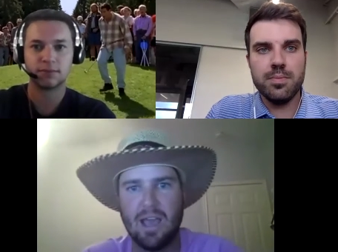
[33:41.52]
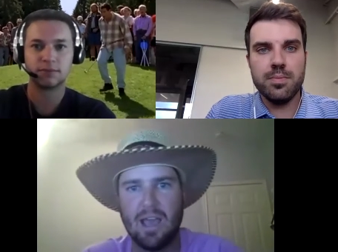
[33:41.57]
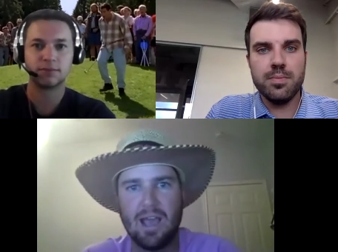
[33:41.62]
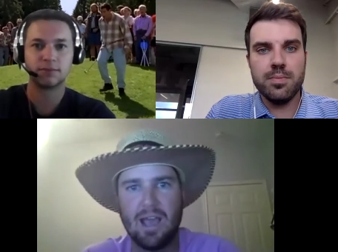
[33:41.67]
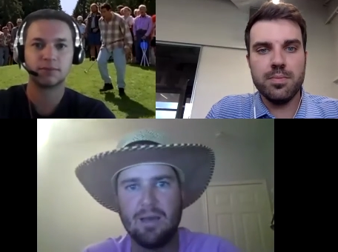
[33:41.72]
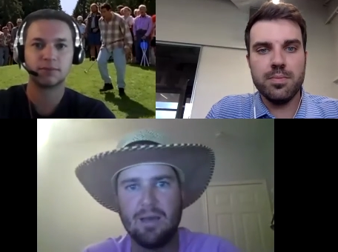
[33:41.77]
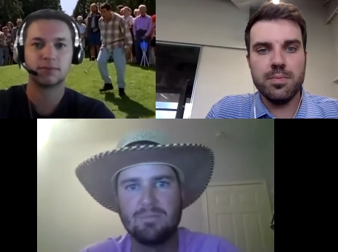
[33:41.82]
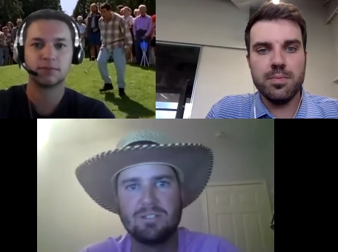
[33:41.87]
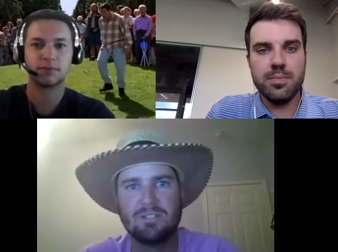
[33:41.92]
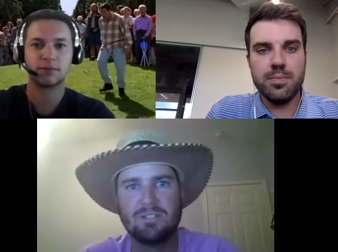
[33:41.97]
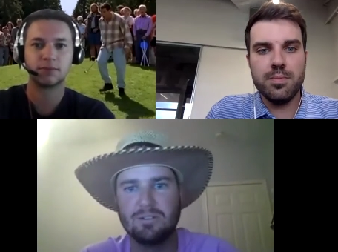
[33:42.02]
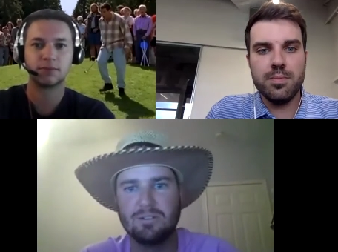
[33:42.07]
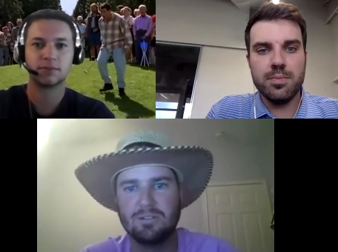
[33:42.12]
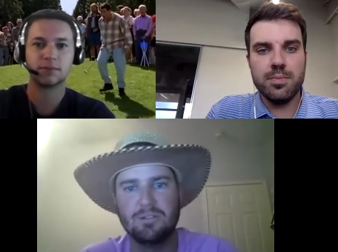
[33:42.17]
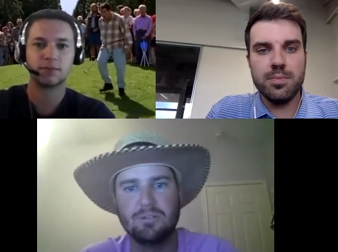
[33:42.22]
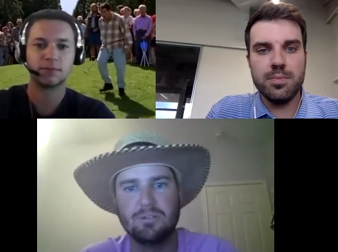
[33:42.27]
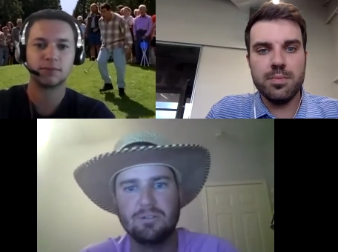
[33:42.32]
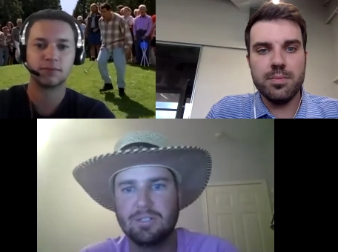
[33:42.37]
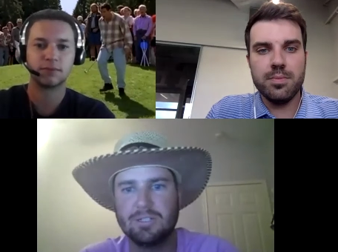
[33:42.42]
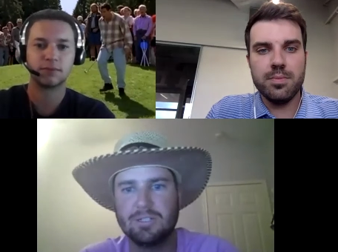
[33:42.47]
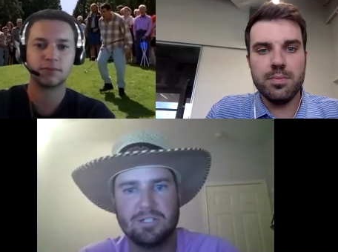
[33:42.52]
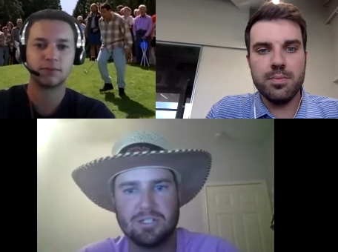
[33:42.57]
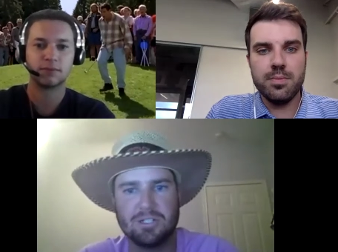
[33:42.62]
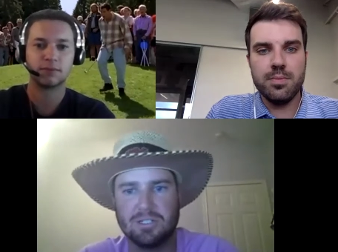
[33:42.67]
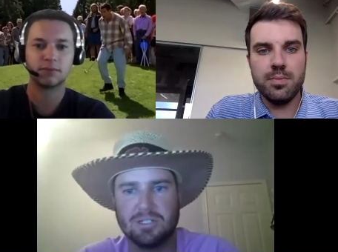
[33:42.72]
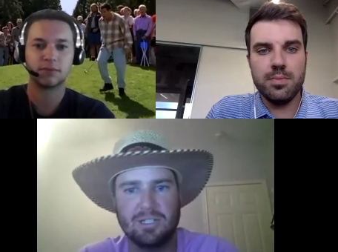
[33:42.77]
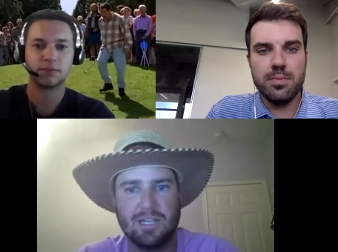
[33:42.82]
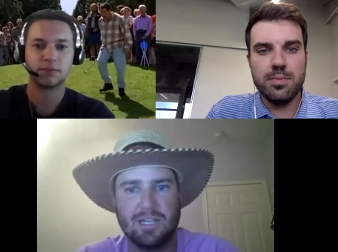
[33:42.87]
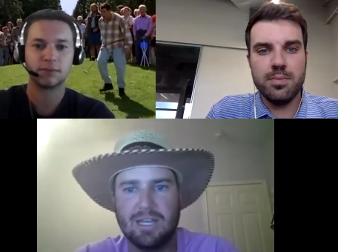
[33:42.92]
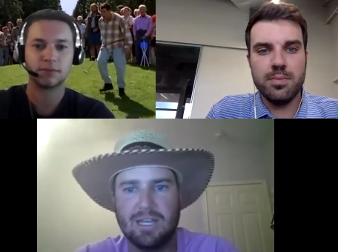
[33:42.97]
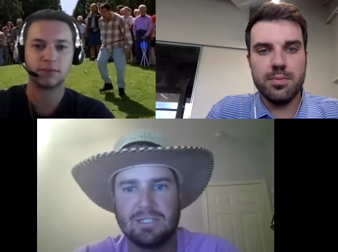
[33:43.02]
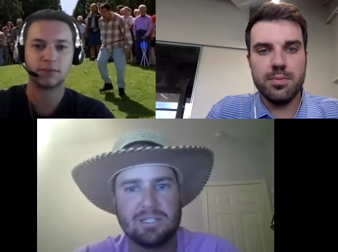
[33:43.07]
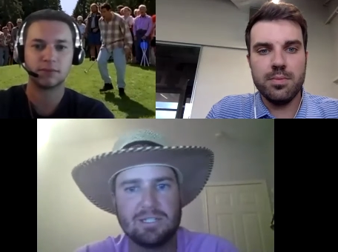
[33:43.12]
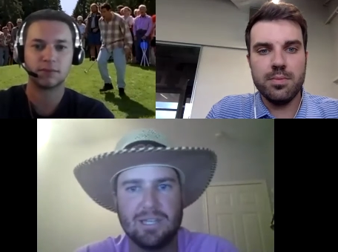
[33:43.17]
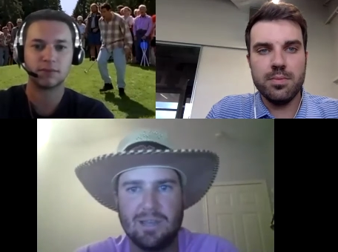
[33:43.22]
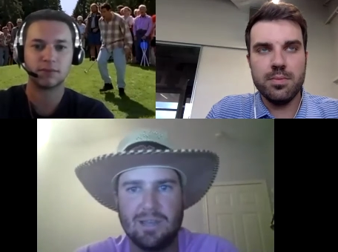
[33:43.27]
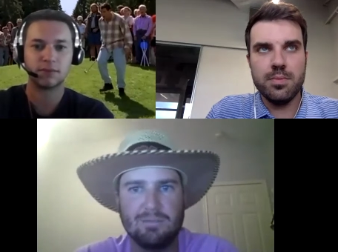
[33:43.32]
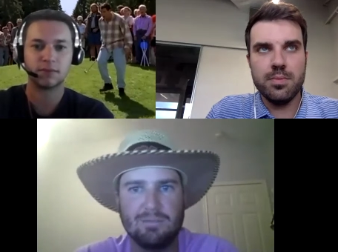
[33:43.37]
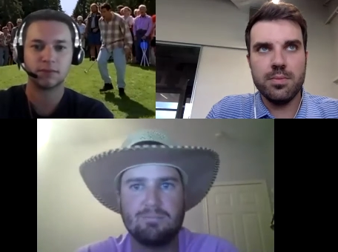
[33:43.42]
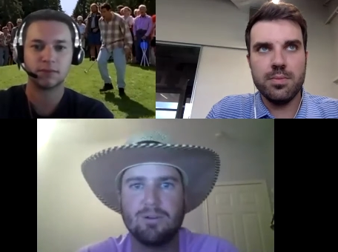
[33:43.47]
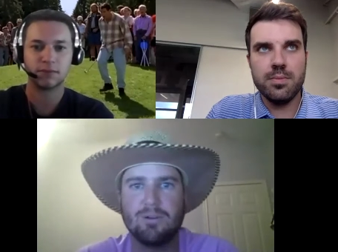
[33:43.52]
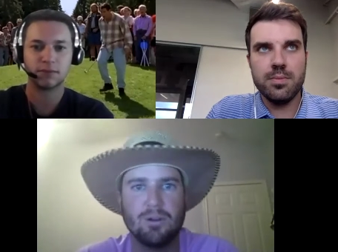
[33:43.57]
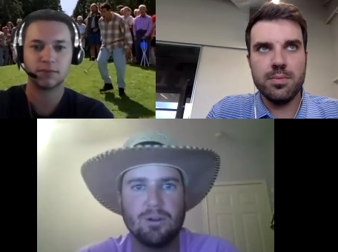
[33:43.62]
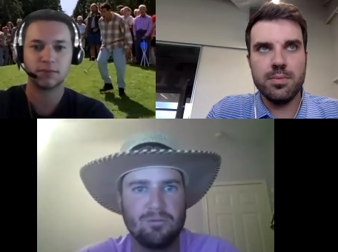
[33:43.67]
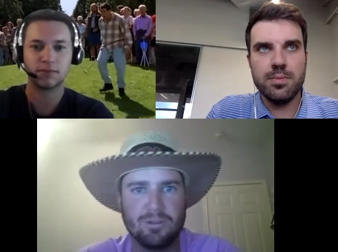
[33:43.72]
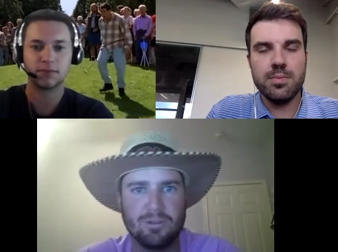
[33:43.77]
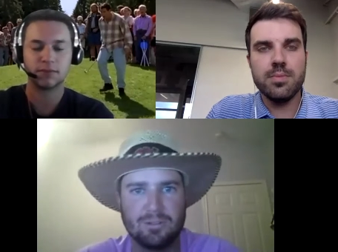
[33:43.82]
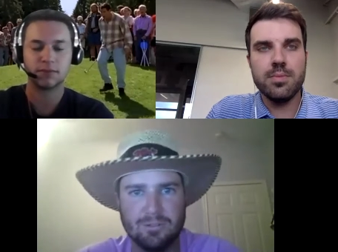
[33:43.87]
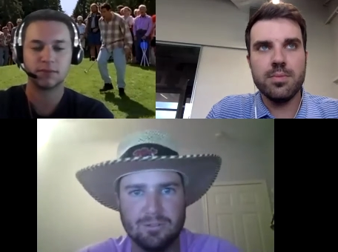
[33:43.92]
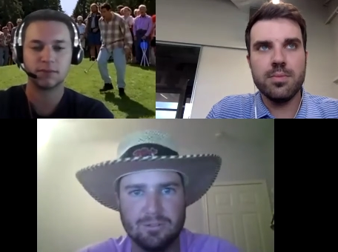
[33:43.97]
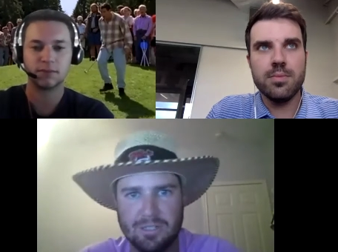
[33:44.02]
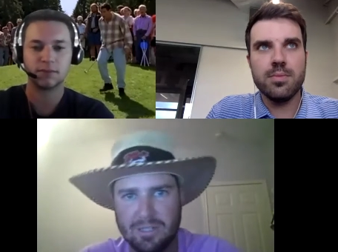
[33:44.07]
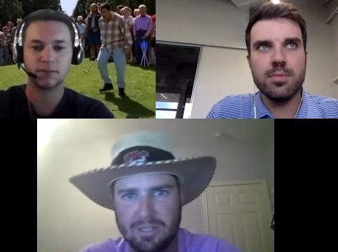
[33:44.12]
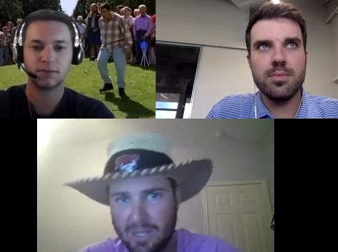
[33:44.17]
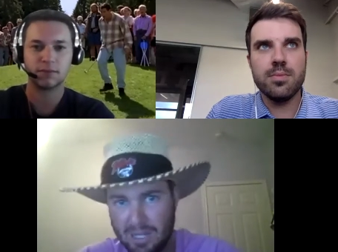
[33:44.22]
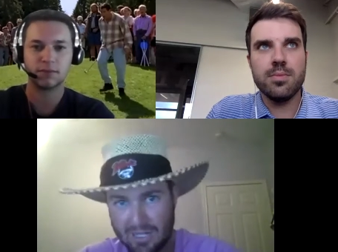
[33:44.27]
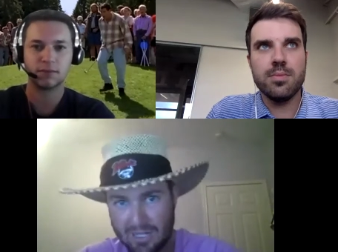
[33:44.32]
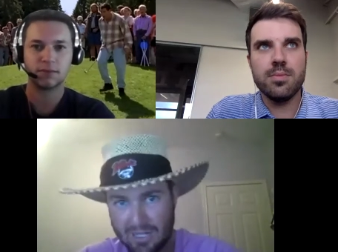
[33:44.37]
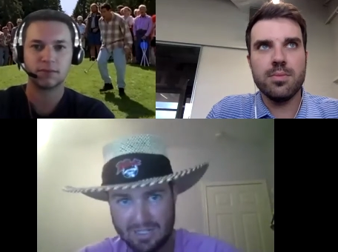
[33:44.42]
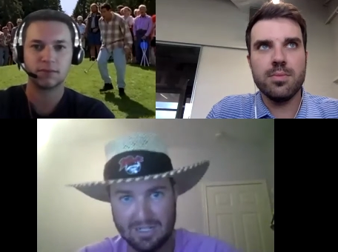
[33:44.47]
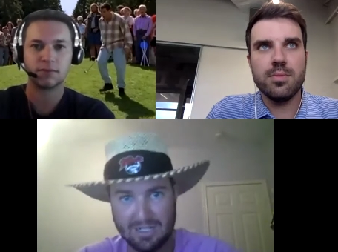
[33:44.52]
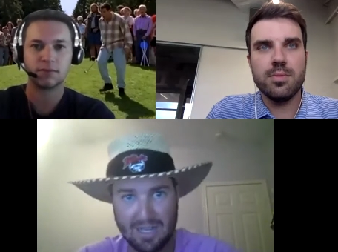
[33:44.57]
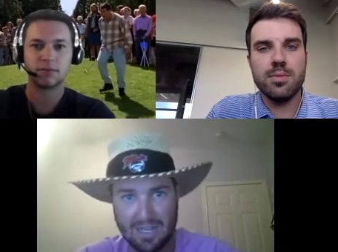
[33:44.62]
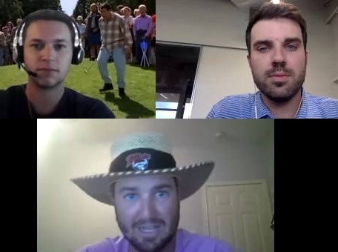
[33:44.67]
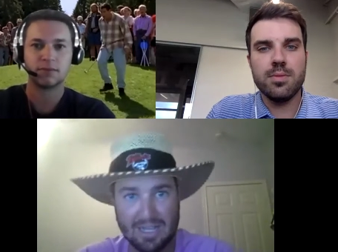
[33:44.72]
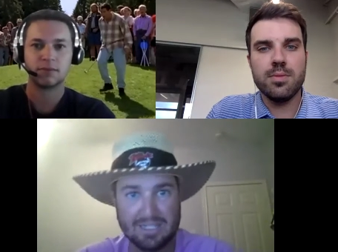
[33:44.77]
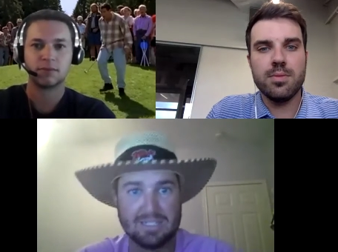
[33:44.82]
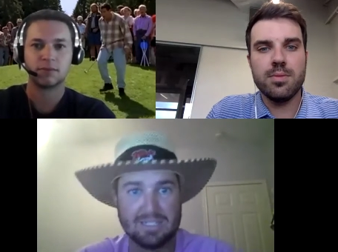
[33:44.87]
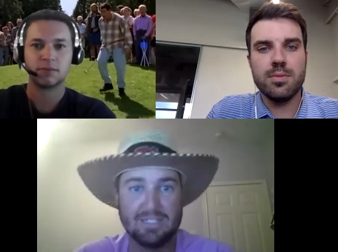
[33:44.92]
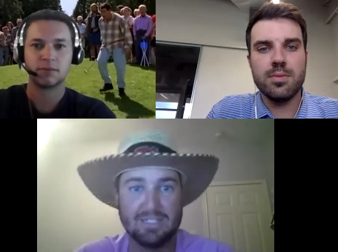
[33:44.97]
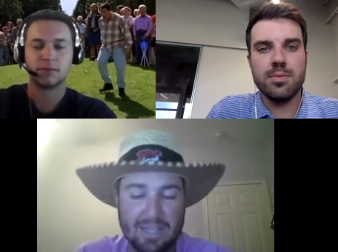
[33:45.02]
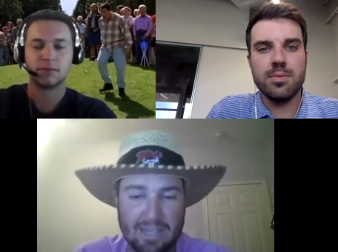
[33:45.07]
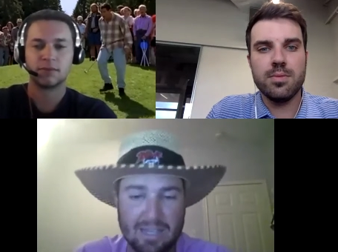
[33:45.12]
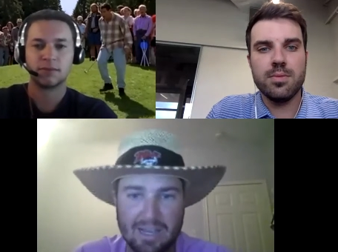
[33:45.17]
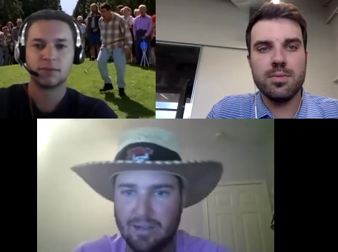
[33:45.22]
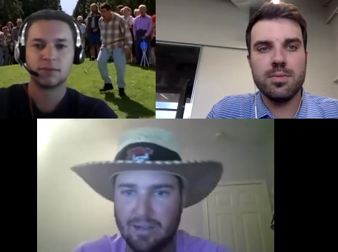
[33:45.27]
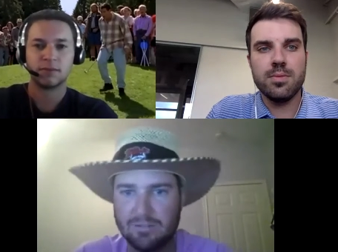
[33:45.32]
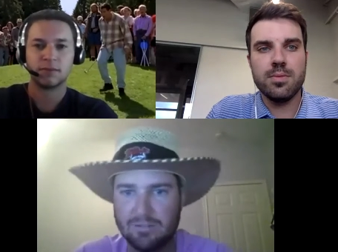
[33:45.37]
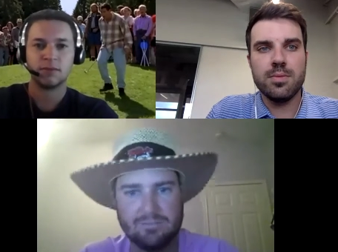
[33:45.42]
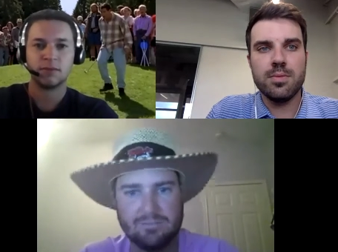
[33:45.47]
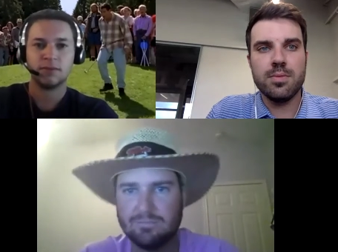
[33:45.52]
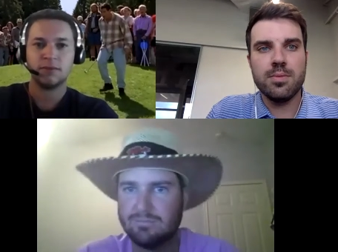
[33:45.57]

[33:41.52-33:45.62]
Speaker 1: absolutely just landscaped perfectly. Nice layout.